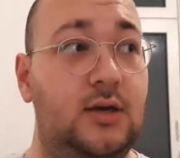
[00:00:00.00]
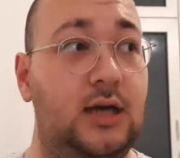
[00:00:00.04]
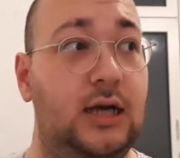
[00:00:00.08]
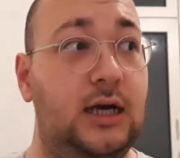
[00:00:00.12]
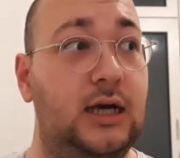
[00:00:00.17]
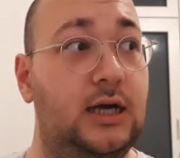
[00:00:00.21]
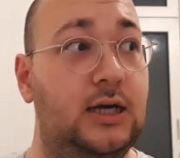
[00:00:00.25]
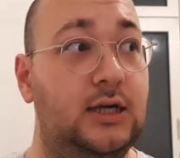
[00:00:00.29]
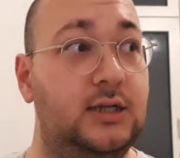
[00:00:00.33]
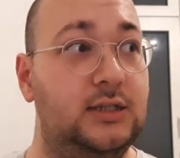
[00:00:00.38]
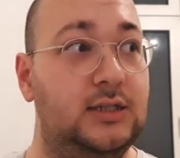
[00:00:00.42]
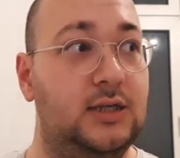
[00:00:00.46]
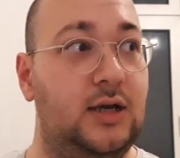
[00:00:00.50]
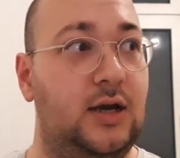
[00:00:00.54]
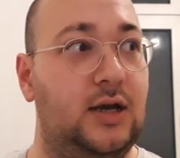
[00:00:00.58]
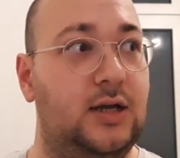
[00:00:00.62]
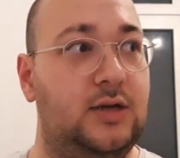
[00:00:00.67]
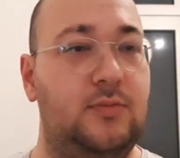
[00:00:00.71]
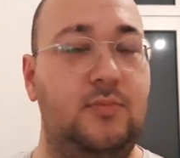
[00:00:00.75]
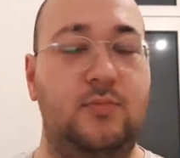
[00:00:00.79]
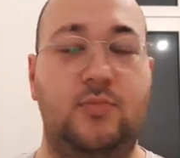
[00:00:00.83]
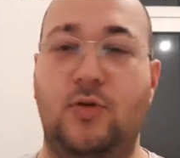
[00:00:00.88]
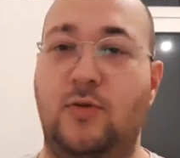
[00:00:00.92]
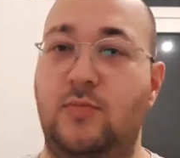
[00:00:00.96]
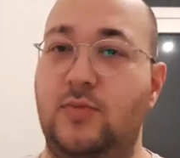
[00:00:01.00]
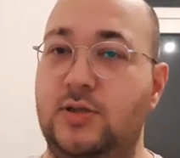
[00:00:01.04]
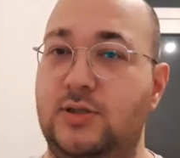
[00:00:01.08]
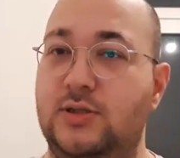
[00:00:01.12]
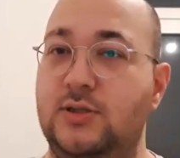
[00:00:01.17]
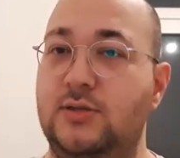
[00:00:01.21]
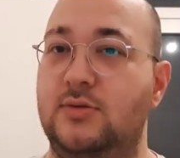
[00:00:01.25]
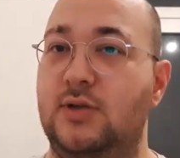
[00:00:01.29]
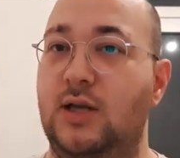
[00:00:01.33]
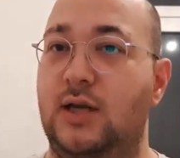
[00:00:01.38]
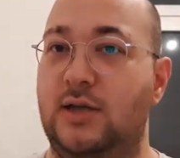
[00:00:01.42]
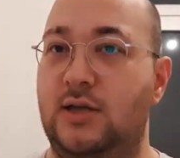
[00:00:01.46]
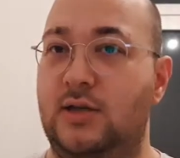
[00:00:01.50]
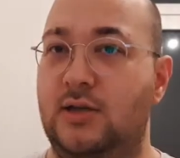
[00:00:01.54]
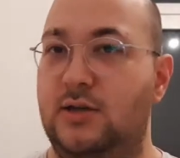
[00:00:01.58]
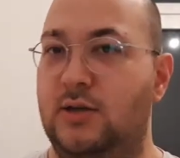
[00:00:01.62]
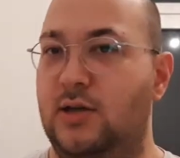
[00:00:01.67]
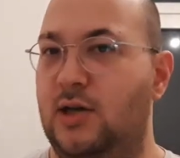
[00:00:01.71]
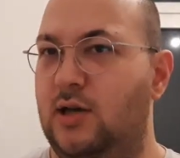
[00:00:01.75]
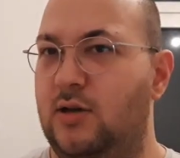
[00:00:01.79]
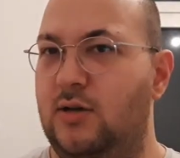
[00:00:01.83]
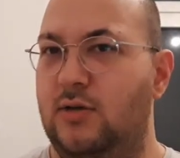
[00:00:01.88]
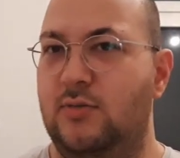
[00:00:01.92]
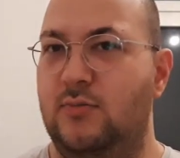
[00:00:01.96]
Uh, so I can probably do like a,
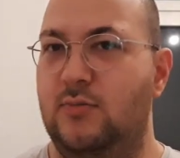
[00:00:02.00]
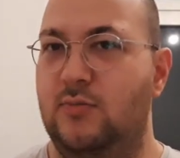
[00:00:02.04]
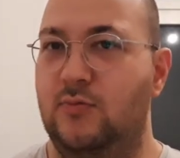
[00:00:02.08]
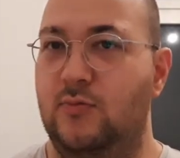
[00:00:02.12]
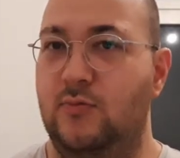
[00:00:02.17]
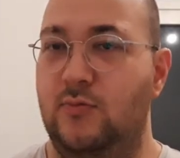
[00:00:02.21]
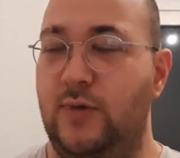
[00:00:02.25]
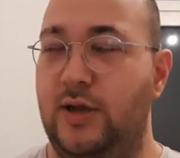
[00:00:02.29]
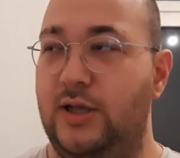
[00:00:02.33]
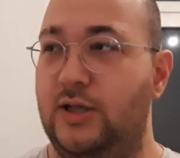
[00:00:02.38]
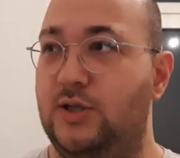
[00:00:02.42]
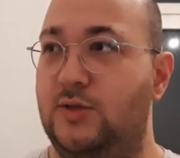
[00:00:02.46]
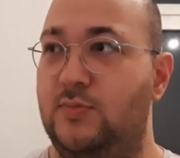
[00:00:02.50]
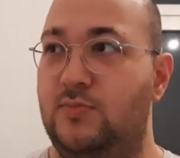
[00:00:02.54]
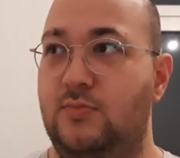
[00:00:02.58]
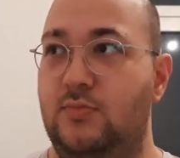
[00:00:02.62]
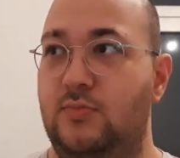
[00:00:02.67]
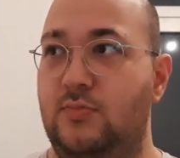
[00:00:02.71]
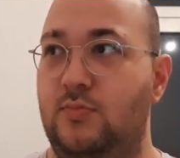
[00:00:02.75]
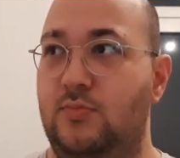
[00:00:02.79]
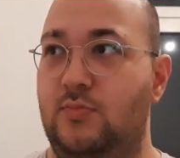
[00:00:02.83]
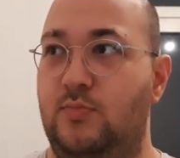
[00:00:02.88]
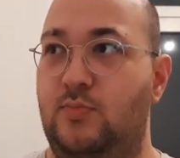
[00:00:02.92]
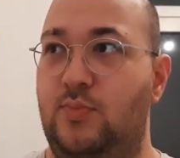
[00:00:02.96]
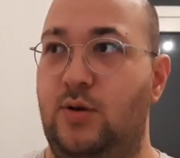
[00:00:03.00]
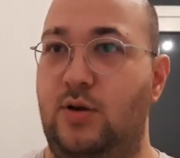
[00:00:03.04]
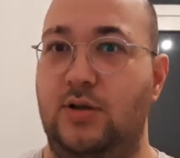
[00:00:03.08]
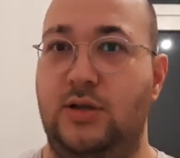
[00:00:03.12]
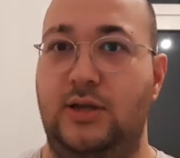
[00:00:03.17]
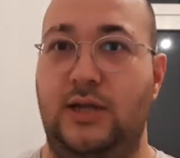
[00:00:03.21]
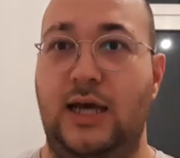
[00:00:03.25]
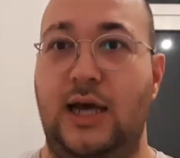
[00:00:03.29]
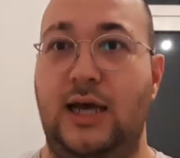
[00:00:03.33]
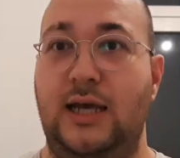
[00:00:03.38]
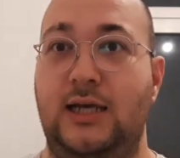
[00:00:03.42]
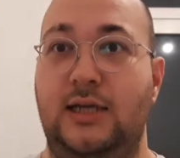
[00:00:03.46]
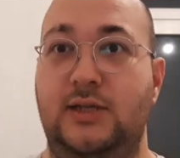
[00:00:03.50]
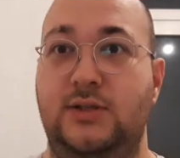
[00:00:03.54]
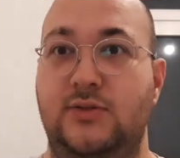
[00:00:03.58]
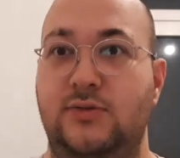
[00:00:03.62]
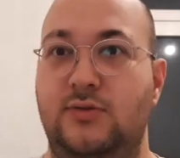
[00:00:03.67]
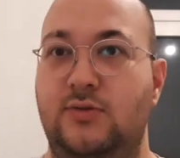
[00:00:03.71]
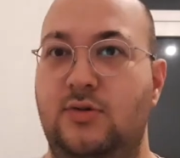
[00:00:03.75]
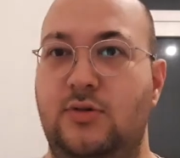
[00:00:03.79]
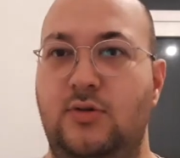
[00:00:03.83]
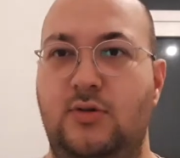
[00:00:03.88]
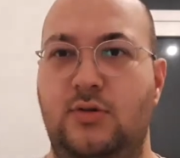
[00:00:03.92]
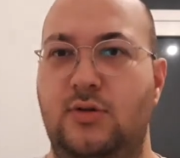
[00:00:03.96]
a rich bolognese
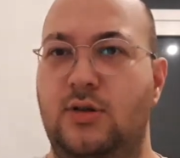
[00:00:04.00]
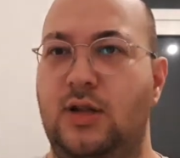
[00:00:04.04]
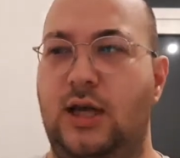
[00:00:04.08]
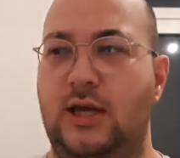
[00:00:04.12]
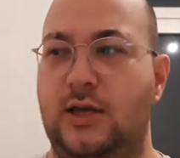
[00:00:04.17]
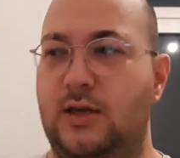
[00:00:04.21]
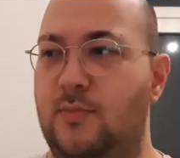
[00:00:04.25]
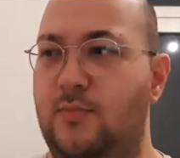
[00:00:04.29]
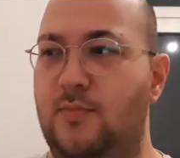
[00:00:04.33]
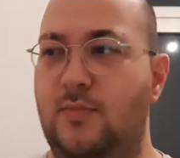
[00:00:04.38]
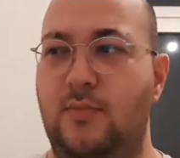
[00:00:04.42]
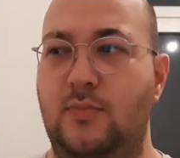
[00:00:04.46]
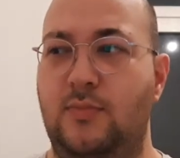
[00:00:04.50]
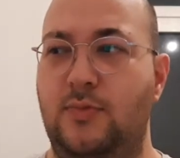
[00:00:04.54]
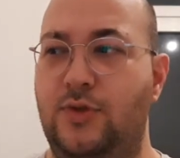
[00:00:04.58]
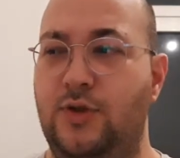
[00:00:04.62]
or, or like a,